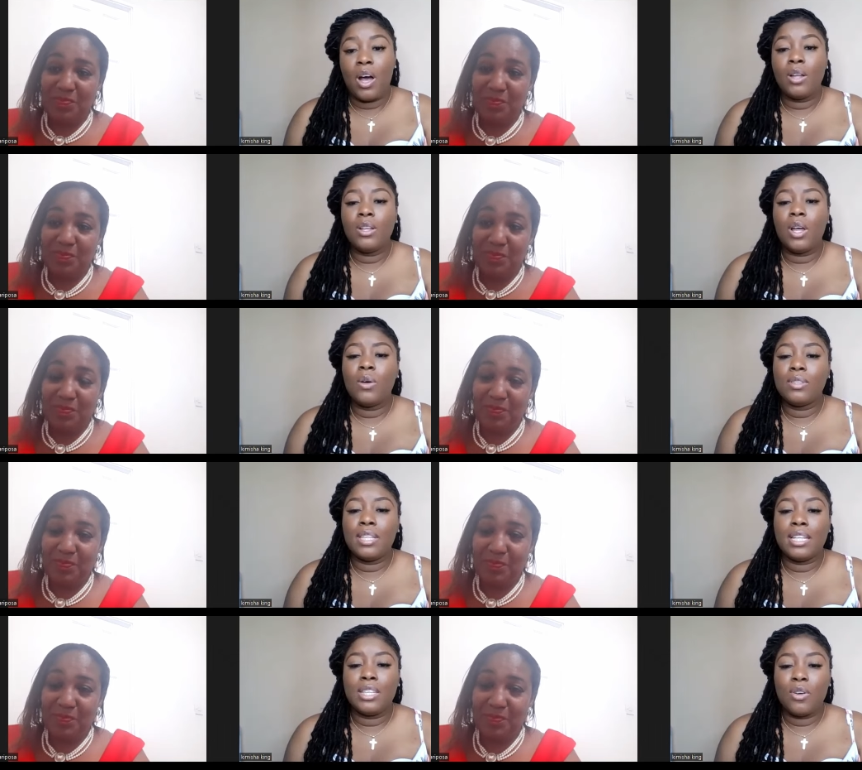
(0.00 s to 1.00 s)
Speaker 1: how
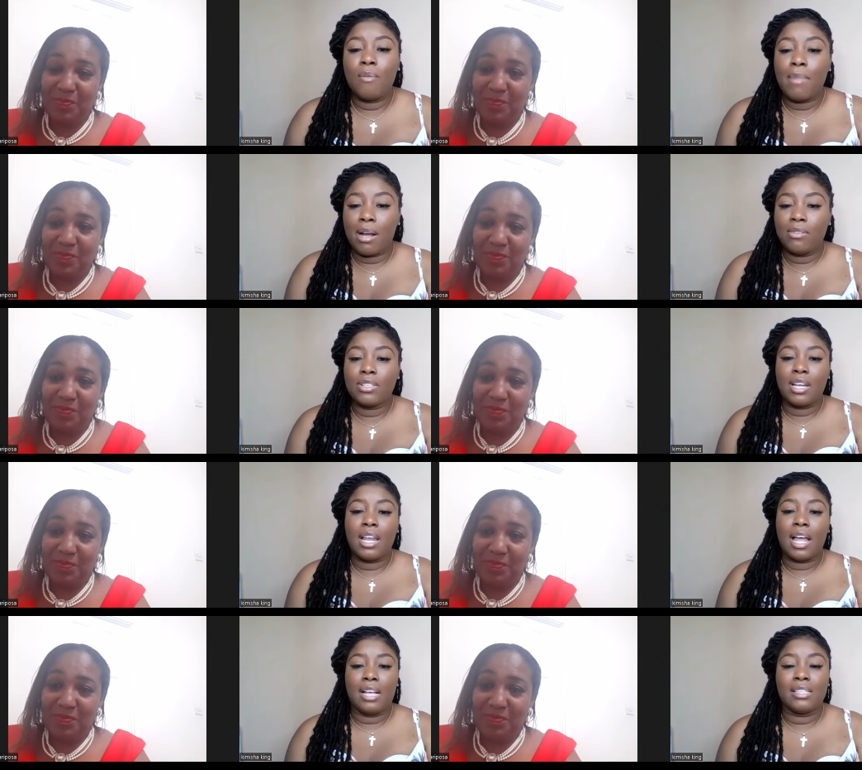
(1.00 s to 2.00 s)
long did your marriage
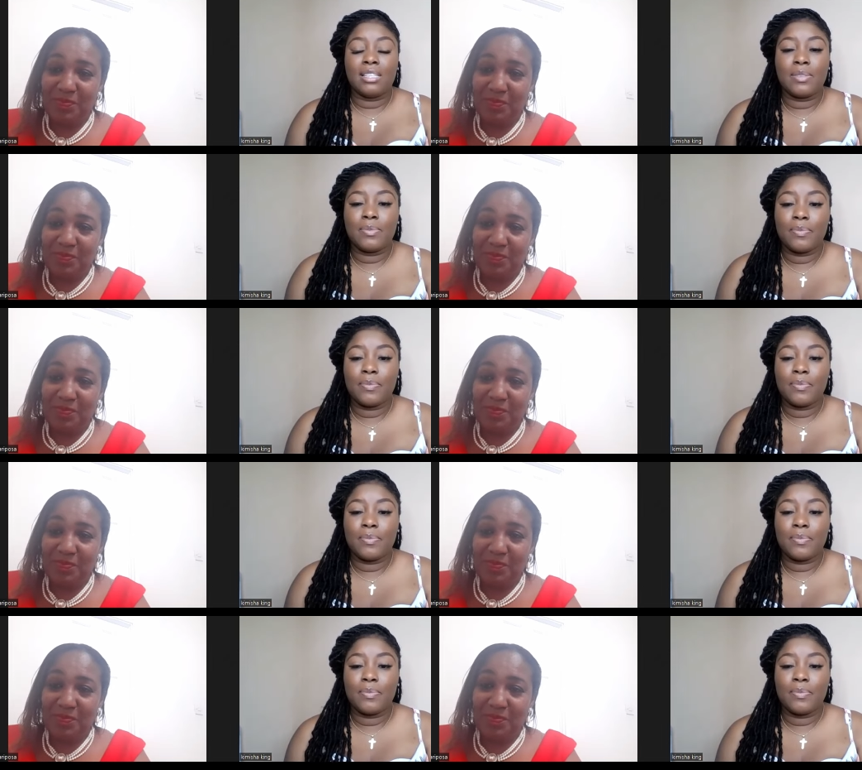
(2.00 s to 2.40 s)
last?